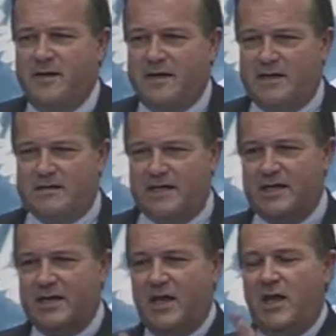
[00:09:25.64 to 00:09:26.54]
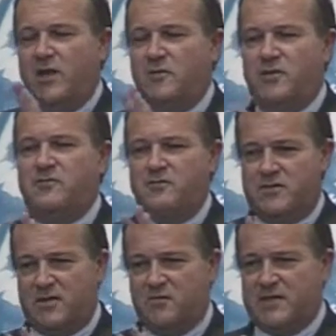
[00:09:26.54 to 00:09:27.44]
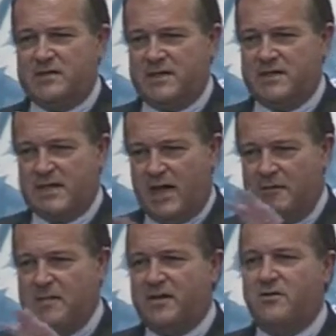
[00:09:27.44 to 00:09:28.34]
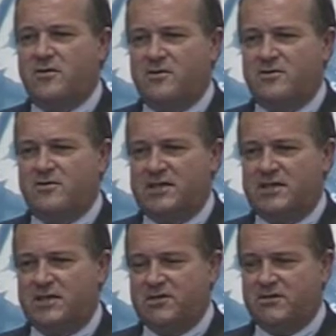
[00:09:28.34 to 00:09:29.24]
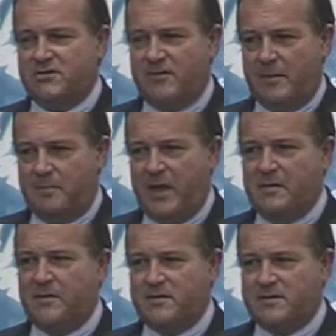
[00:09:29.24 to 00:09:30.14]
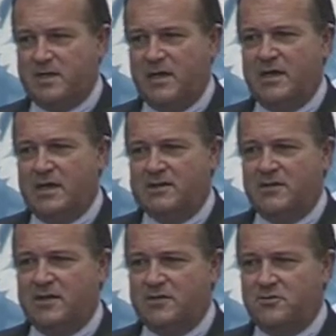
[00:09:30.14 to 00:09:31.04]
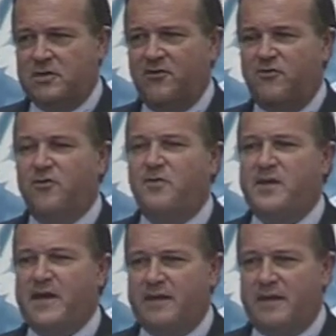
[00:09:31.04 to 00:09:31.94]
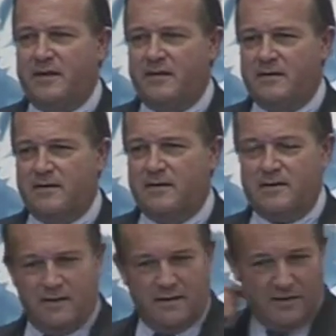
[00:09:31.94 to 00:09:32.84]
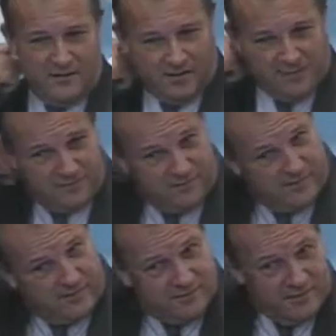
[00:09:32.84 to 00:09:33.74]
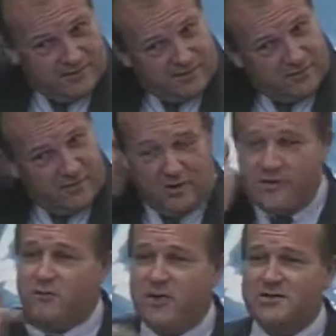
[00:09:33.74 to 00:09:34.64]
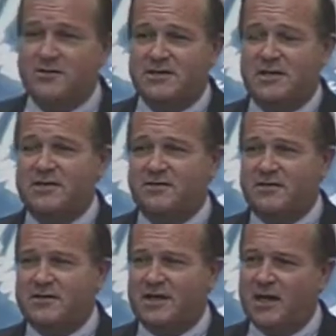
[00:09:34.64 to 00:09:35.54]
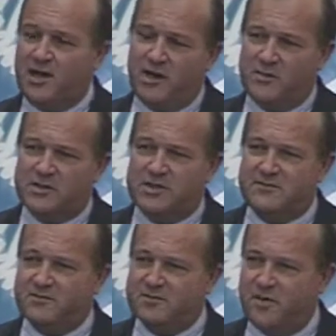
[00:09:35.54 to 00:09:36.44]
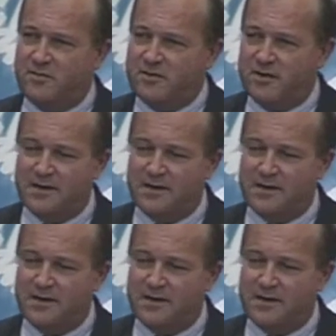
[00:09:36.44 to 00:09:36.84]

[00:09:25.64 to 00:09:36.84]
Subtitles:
And saying, when someone says, I make a conscious decision that payments is going to be a full P&L, then there's a lot of questions linked to this. Which is the scope?